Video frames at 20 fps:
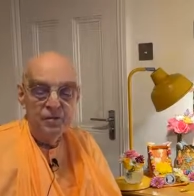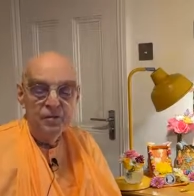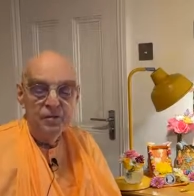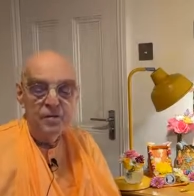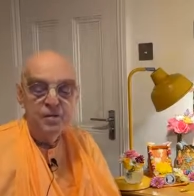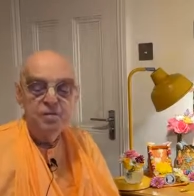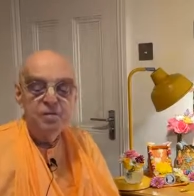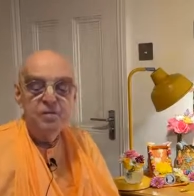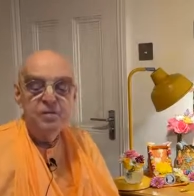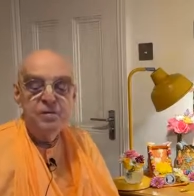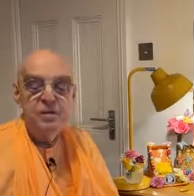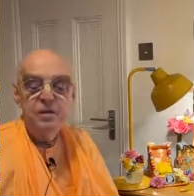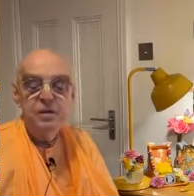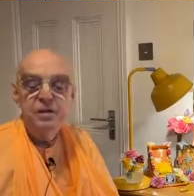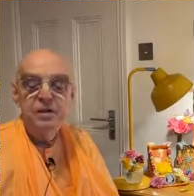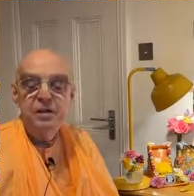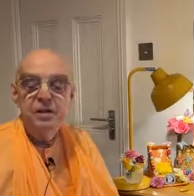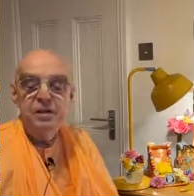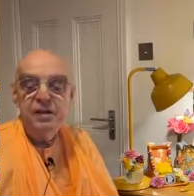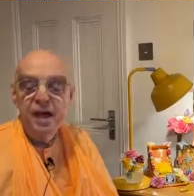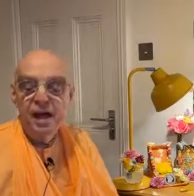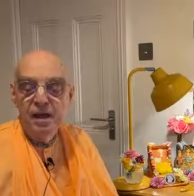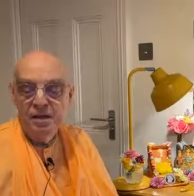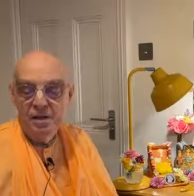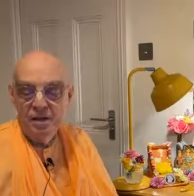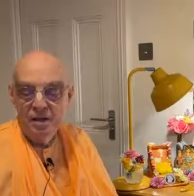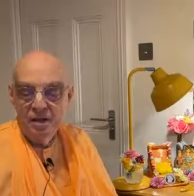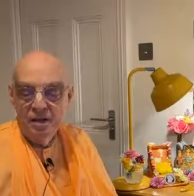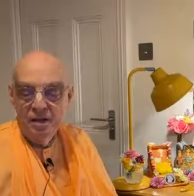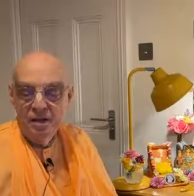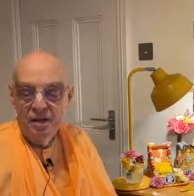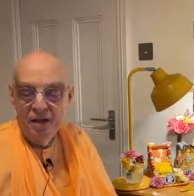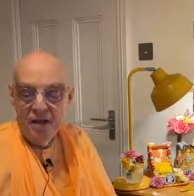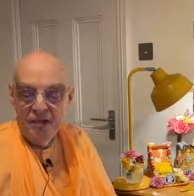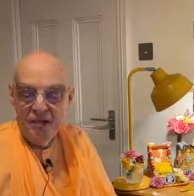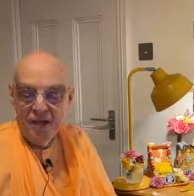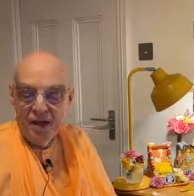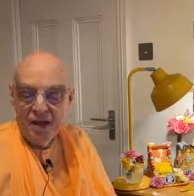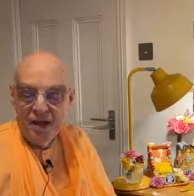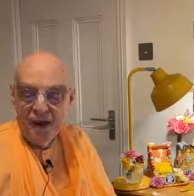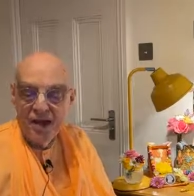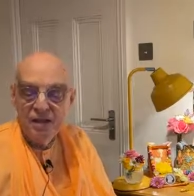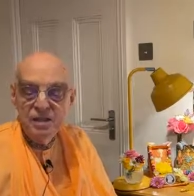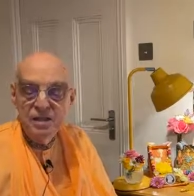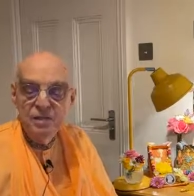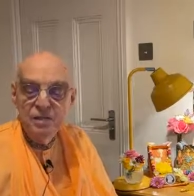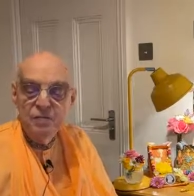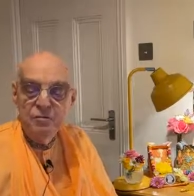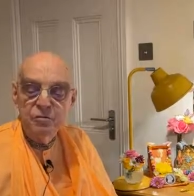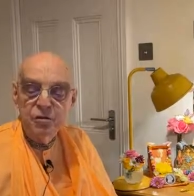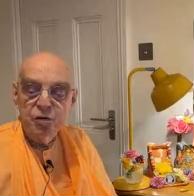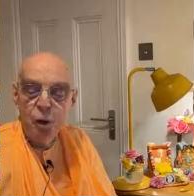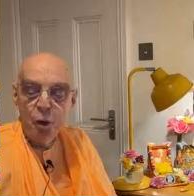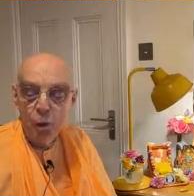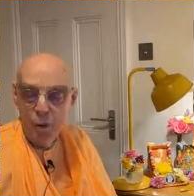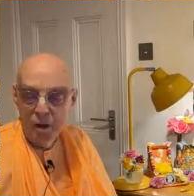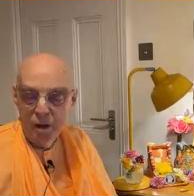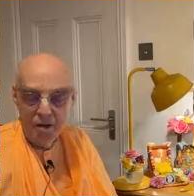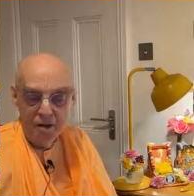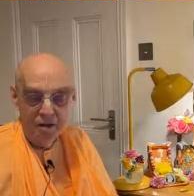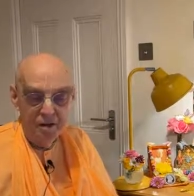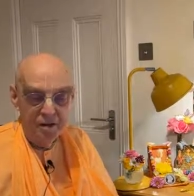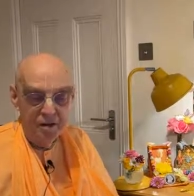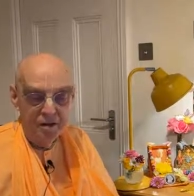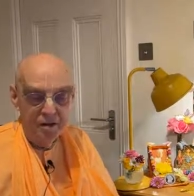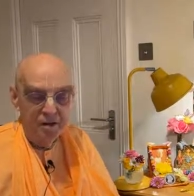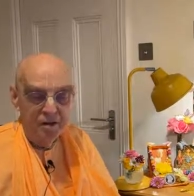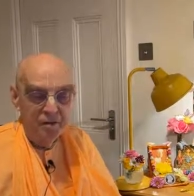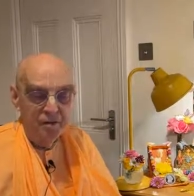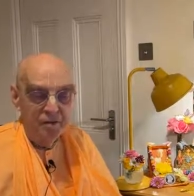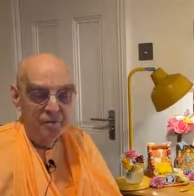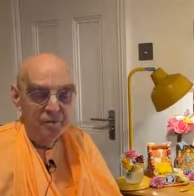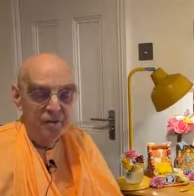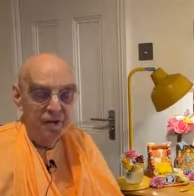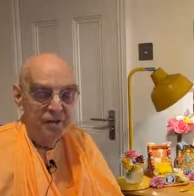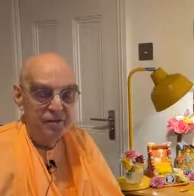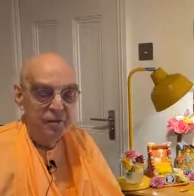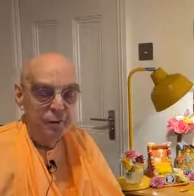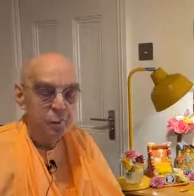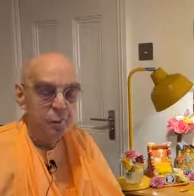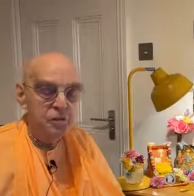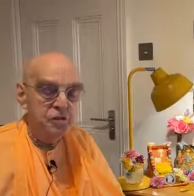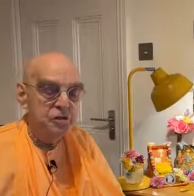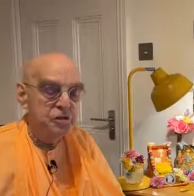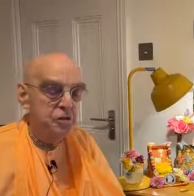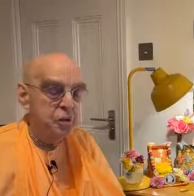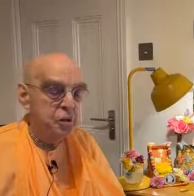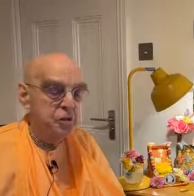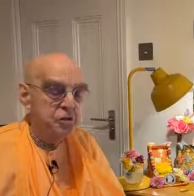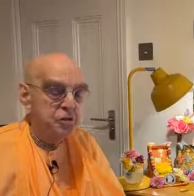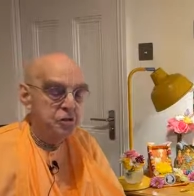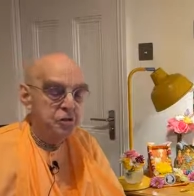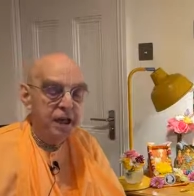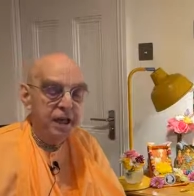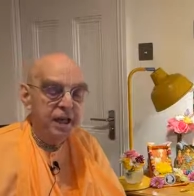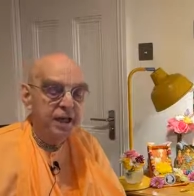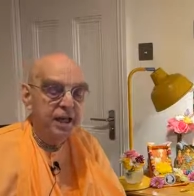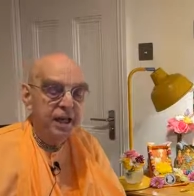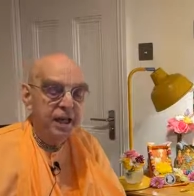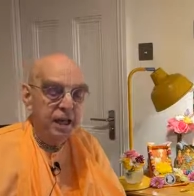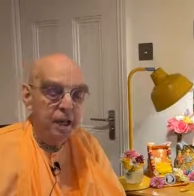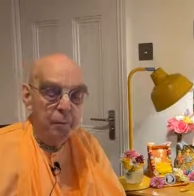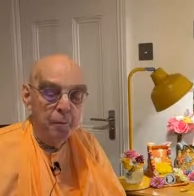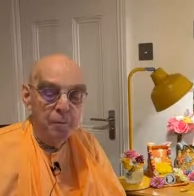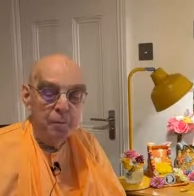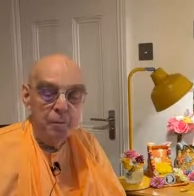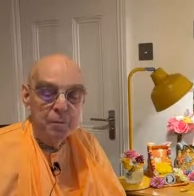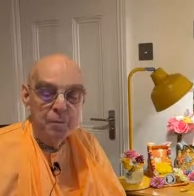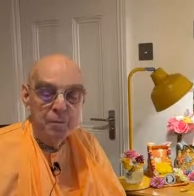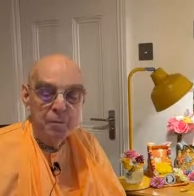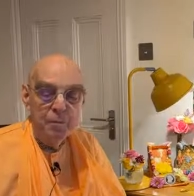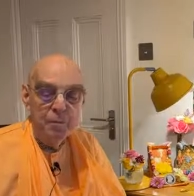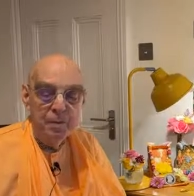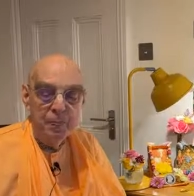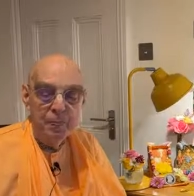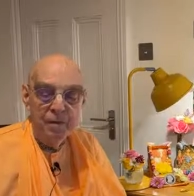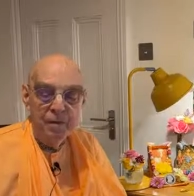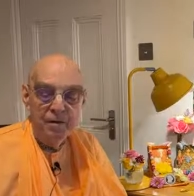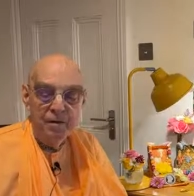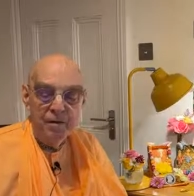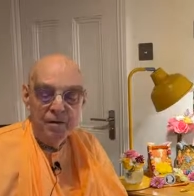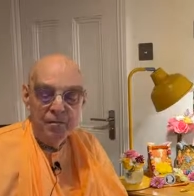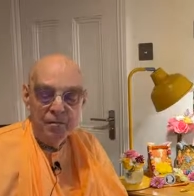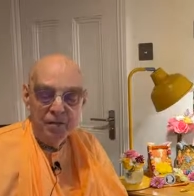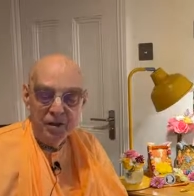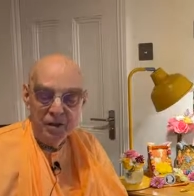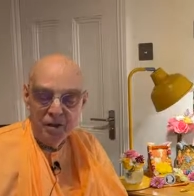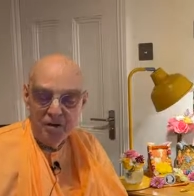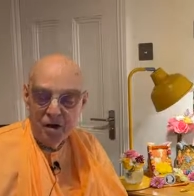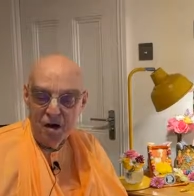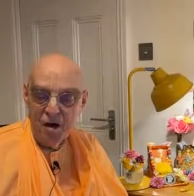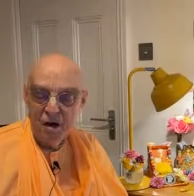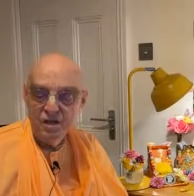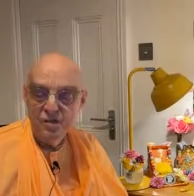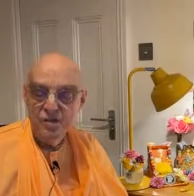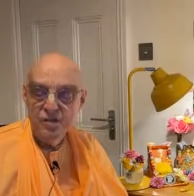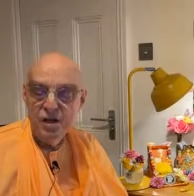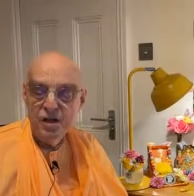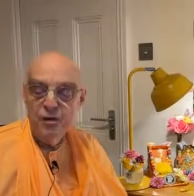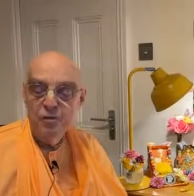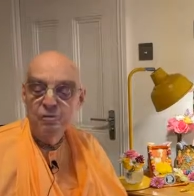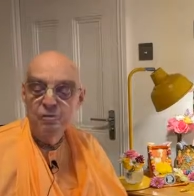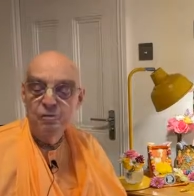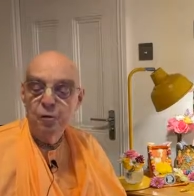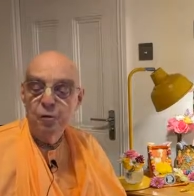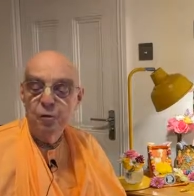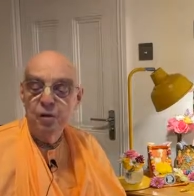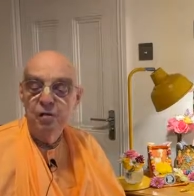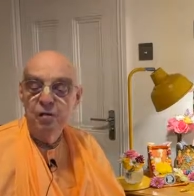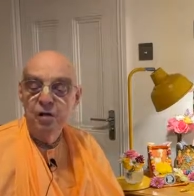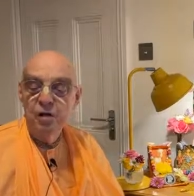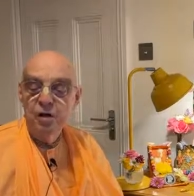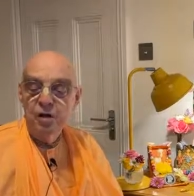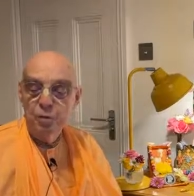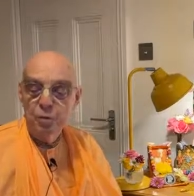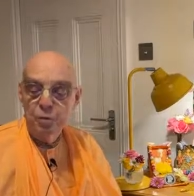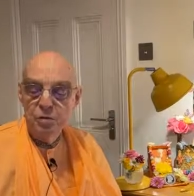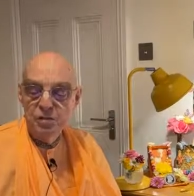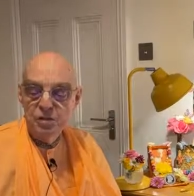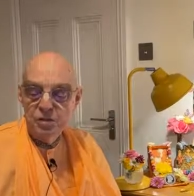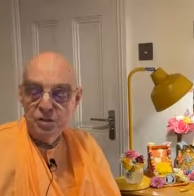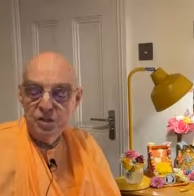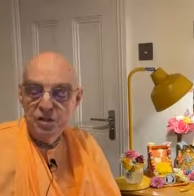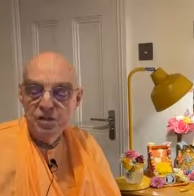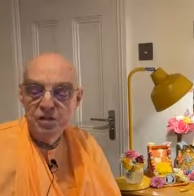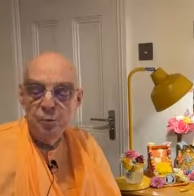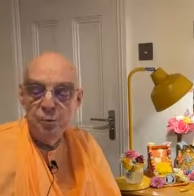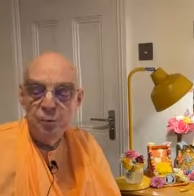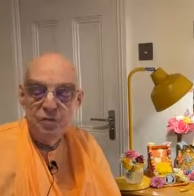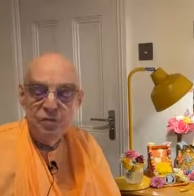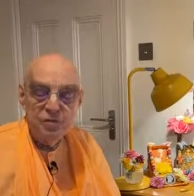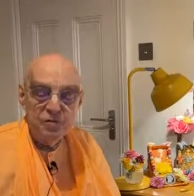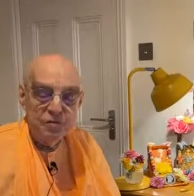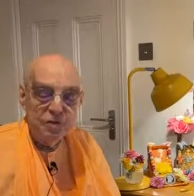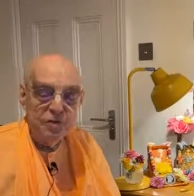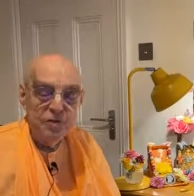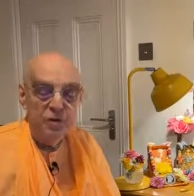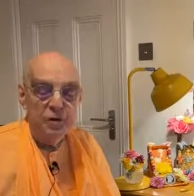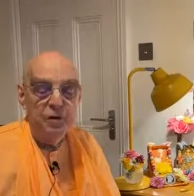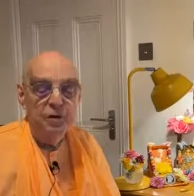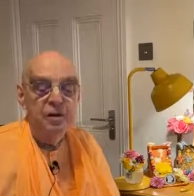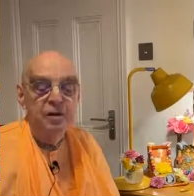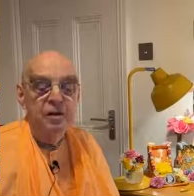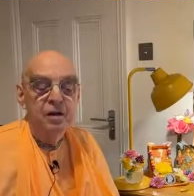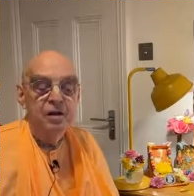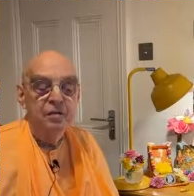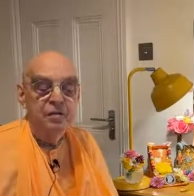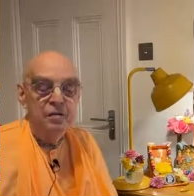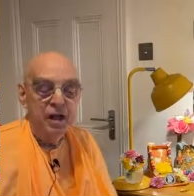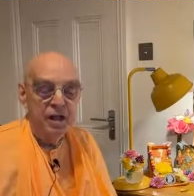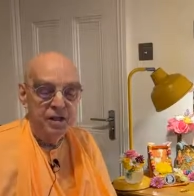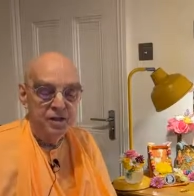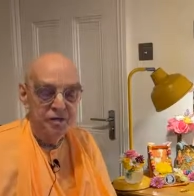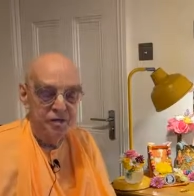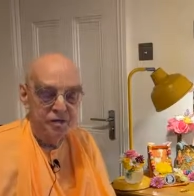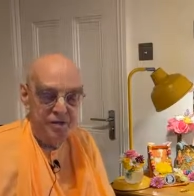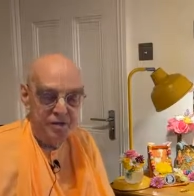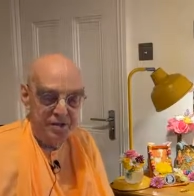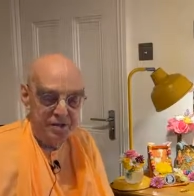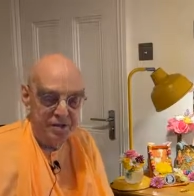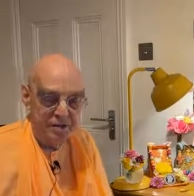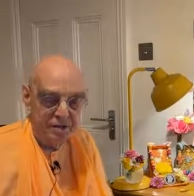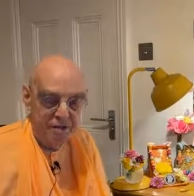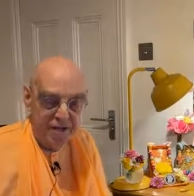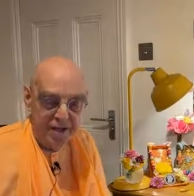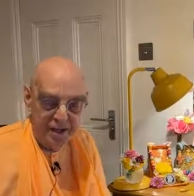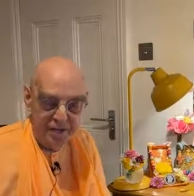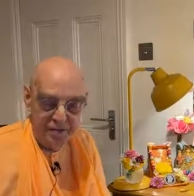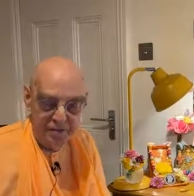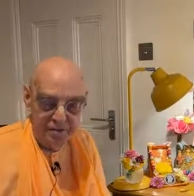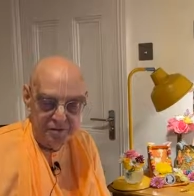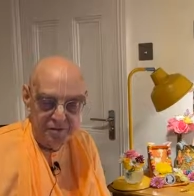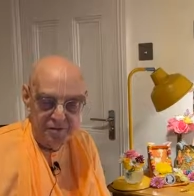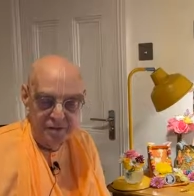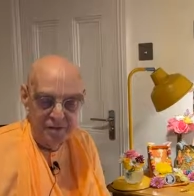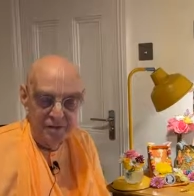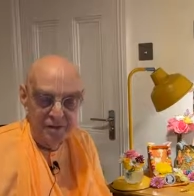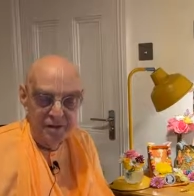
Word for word: He feared death at the hands of no one, and there was no checking him. The gods, therefore, were seized with fear at his very sight